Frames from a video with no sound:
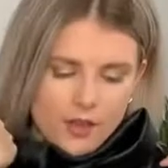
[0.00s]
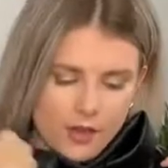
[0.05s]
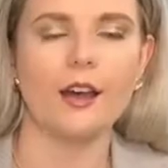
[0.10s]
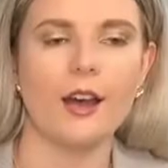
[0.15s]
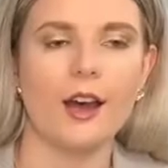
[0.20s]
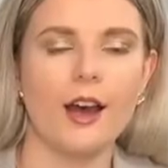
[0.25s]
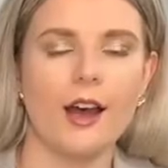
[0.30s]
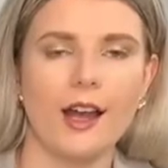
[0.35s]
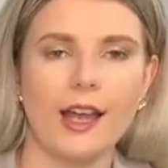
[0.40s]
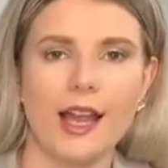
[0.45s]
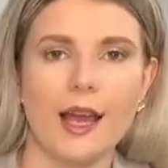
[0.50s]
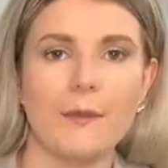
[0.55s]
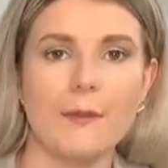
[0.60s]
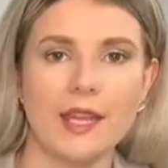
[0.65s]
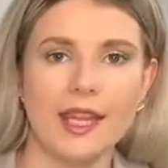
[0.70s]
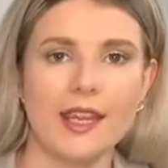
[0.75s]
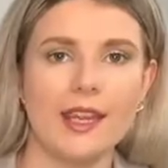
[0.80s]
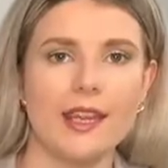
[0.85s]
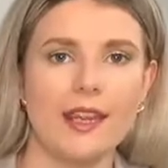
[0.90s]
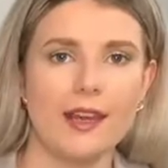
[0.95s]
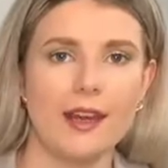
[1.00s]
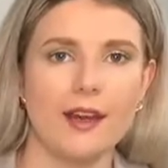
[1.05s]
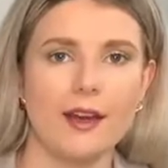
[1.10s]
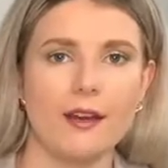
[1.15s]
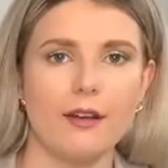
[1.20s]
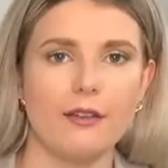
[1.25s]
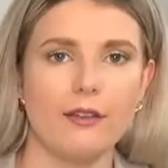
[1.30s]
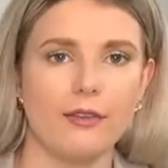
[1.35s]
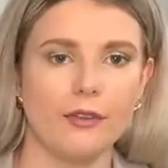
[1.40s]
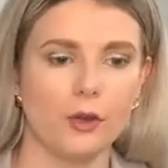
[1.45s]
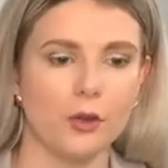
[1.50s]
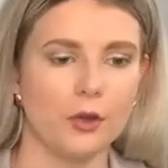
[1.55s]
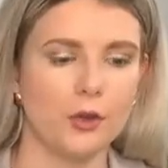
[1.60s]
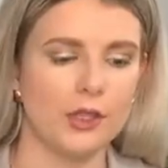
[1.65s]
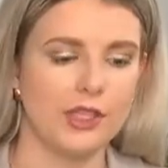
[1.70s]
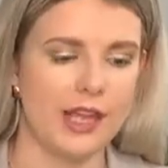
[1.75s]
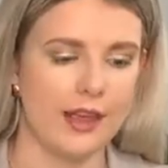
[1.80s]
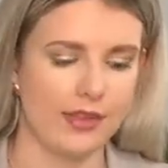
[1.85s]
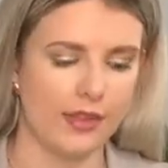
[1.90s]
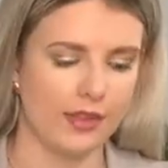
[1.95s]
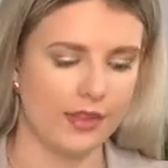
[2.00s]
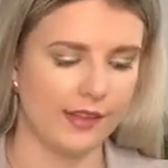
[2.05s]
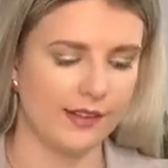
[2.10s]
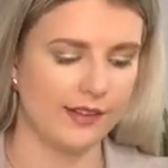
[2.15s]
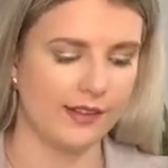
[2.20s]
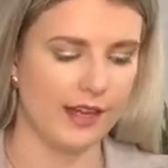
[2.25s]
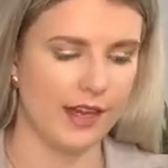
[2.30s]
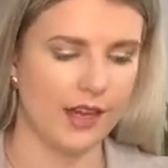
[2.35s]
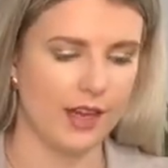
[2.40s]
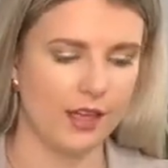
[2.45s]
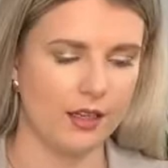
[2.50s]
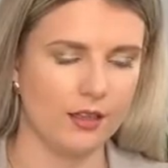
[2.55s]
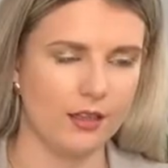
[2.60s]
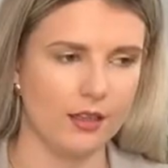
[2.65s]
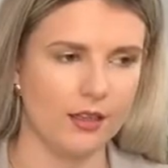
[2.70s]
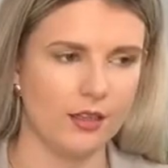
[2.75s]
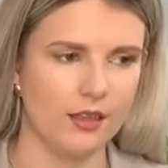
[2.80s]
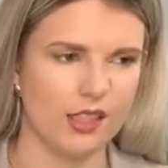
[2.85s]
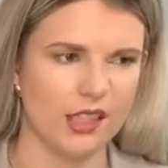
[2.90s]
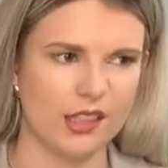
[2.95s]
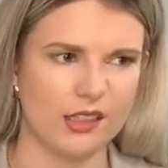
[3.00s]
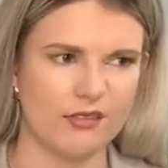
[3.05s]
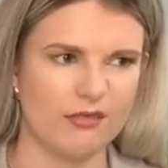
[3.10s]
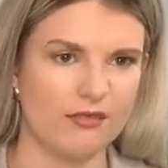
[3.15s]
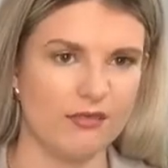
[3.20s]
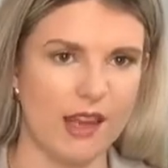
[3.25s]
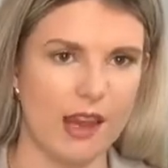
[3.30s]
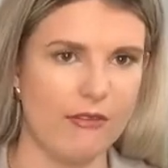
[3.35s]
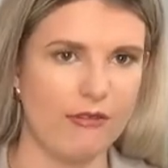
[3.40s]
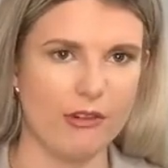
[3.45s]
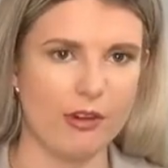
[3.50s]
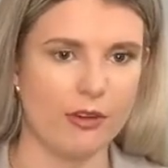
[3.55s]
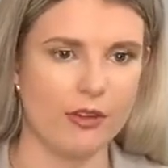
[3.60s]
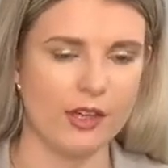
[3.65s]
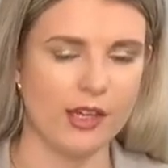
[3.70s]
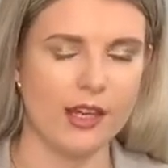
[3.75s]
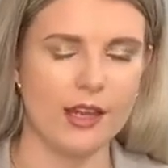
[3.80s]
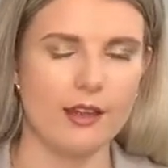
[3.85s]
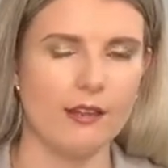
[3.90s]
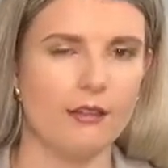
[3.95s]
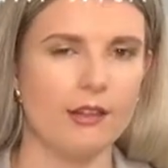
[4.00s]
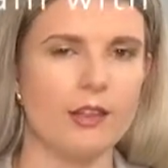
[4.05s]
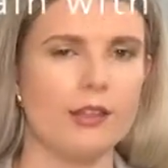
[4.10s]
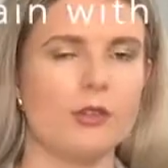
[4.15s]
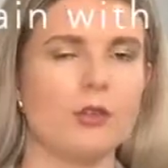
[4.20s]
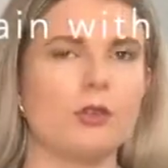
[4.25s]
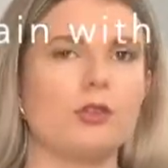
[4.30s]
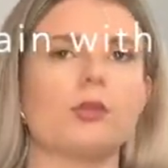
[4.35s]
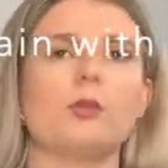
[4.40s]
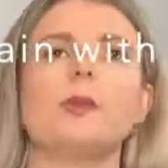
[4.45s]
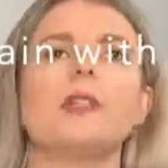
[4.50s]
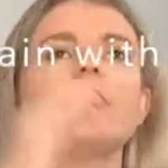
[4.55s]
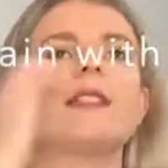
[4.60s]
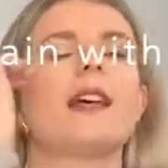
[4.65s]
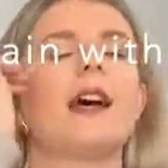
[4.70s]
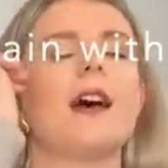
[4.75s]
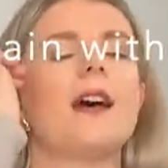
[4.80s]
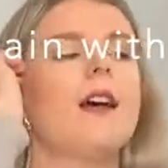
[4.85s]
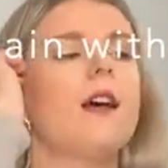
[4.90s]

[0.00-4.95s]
I am here for leather this year and every other year and autumn winter